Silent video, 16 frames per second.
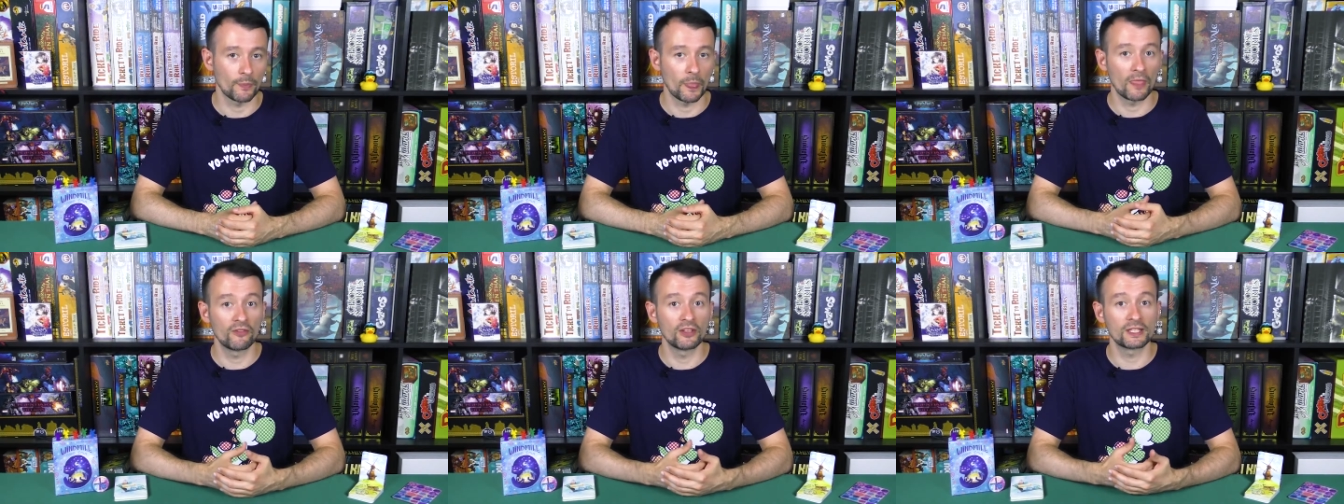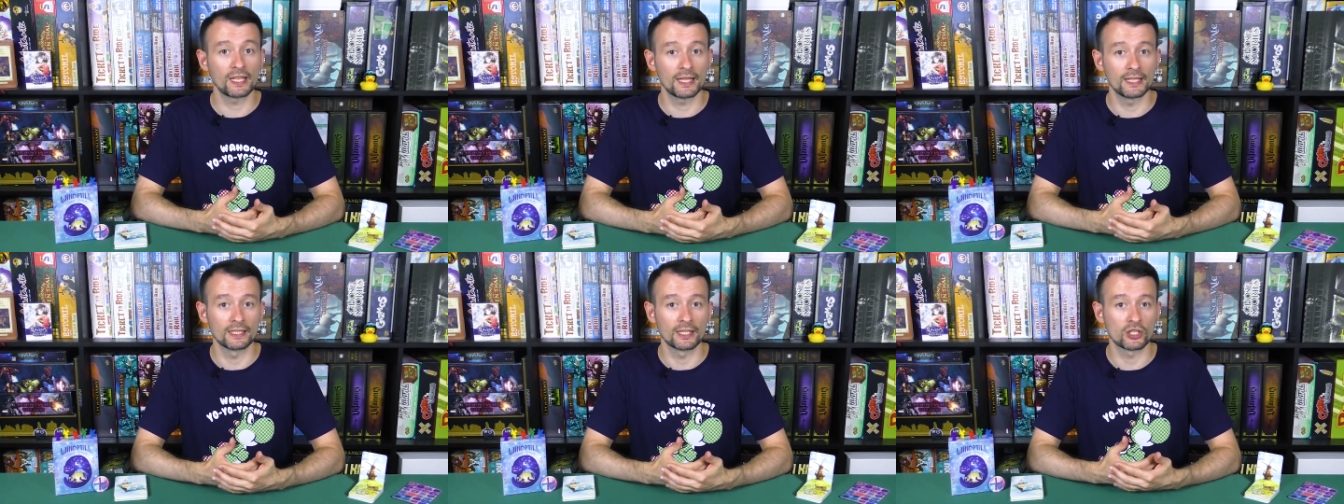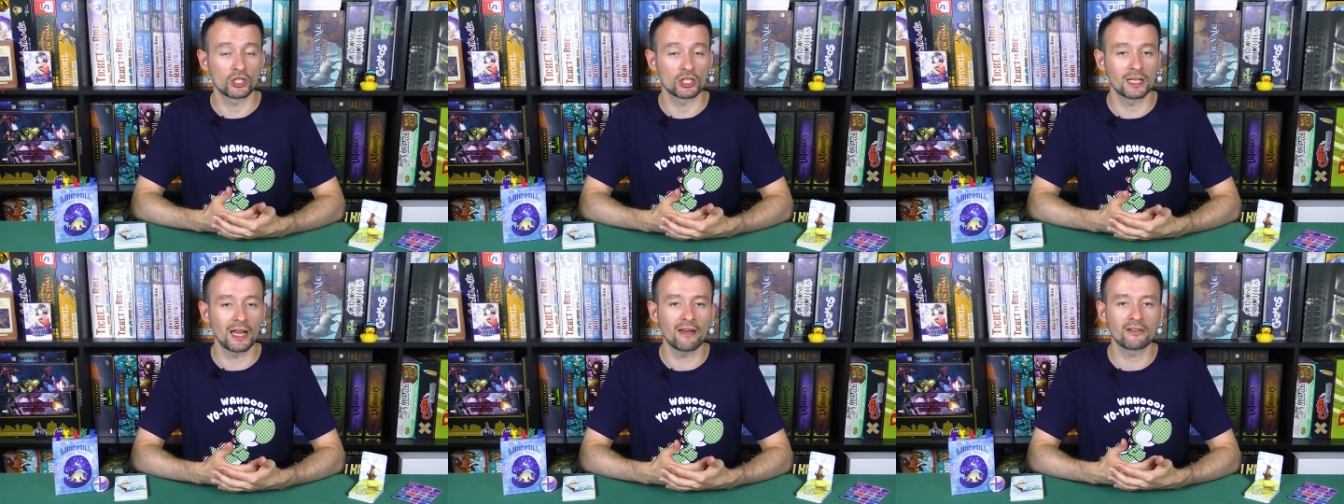They are
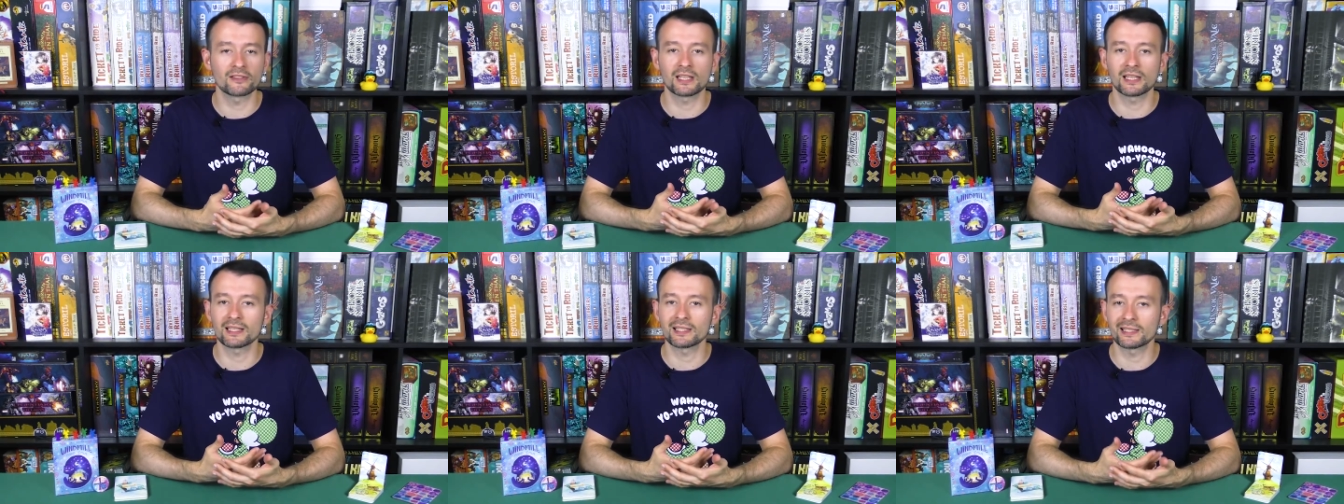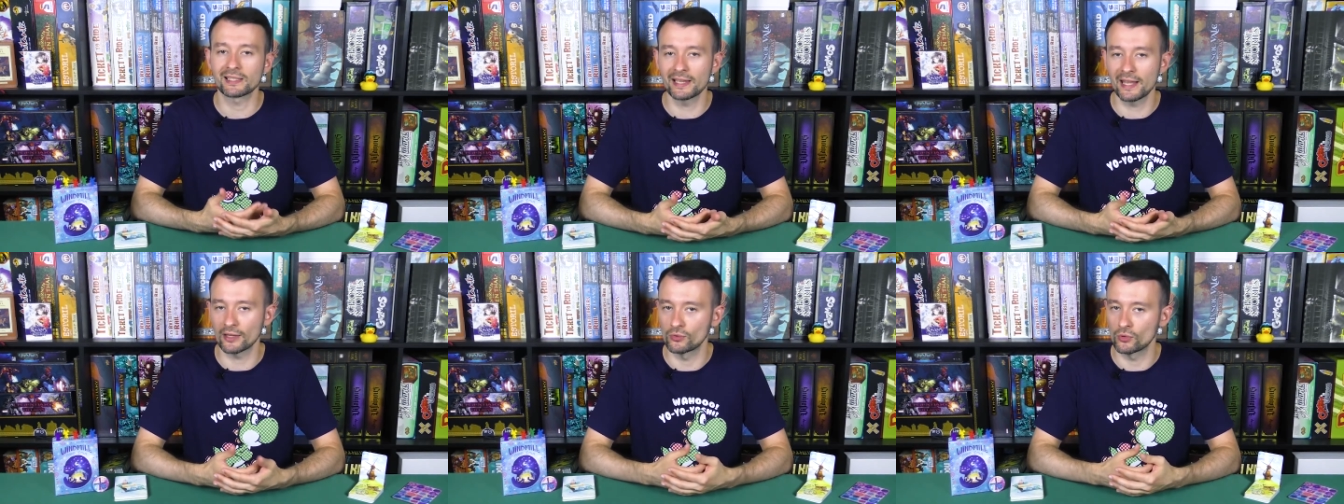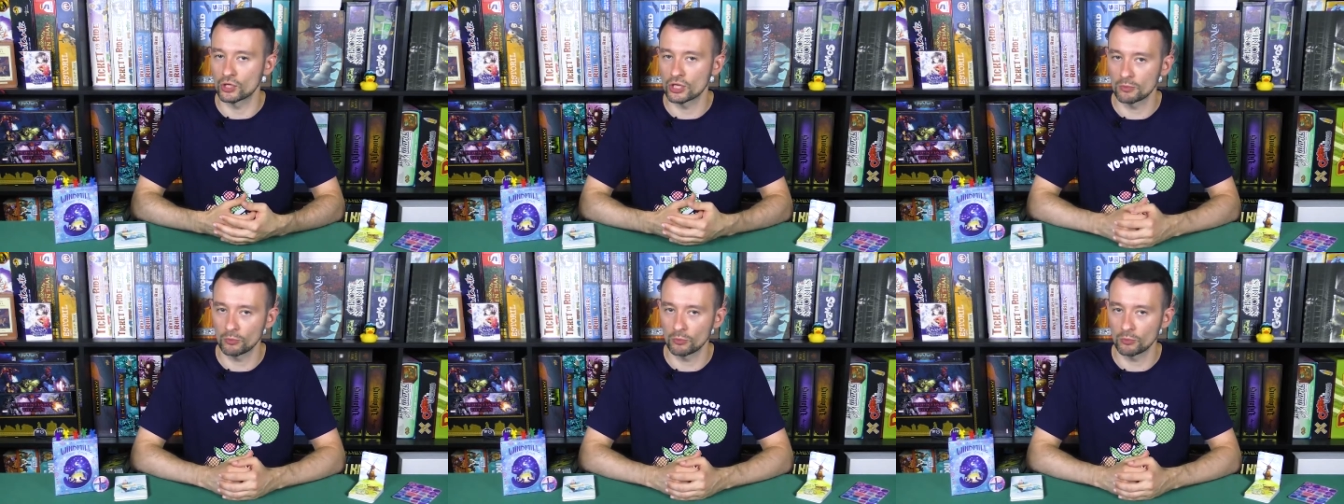received as follows.